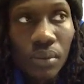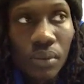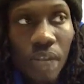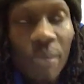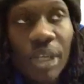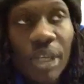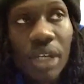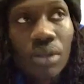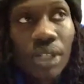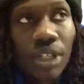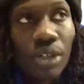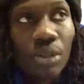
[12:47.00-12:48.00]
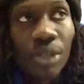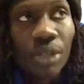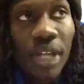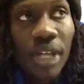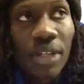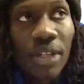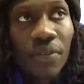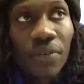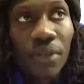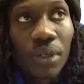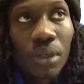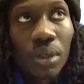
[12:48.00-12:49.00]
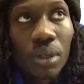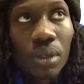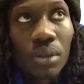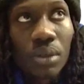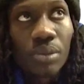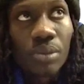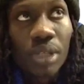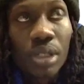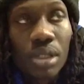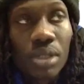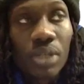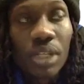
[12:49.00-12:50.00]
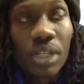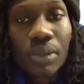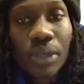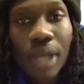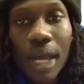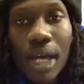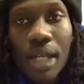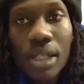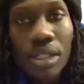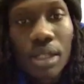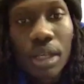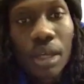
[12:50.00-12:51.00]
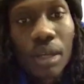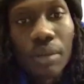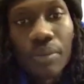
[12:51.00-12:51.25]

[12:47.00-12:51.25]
I mean, I don't think it'll be that different, you know, because we have this game.